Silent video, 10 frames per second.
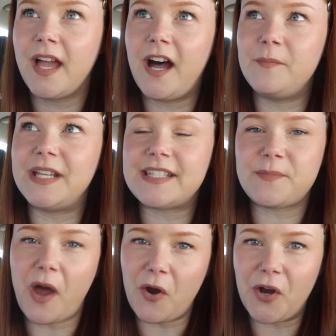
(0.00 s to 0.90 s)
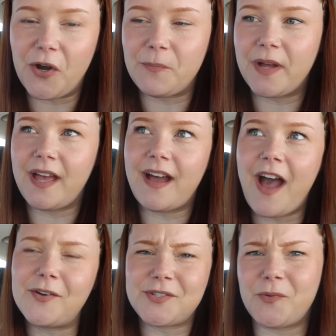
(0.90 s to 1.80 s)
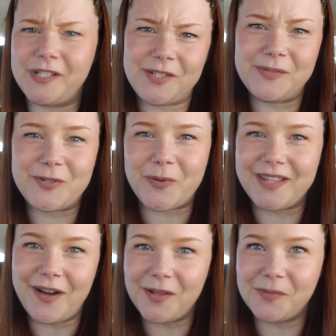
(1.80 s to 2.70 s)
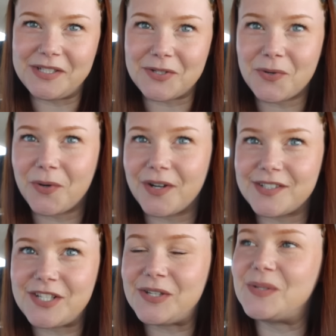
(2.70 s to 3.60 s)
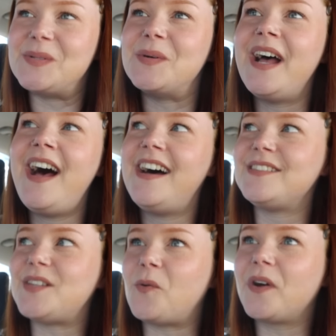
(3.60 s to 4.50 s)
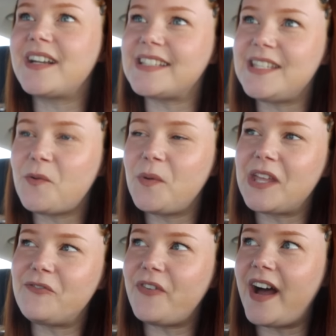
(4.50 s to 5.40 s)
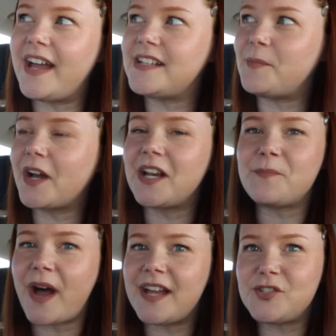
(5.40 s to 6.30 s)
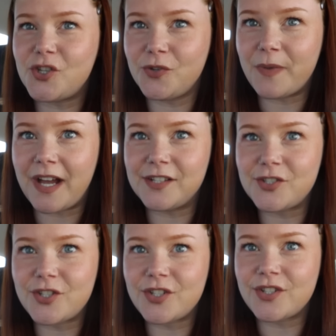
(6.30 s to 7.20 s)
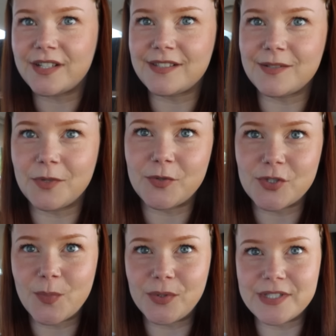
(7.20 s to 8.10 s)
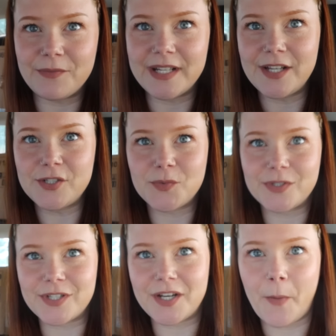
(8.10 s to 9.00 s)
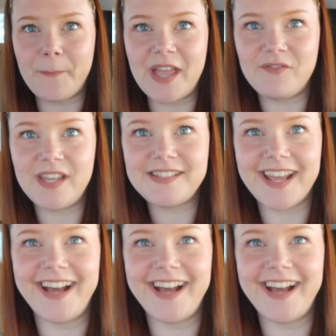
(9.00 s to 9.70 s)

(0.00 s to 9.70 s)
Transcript: It is about her, but I also want to enjoy the Halloween decor too. So we're gonna see what we can find. I'm not gonna buy too much. Someone just pulls in right there, so we're just gonna pivot.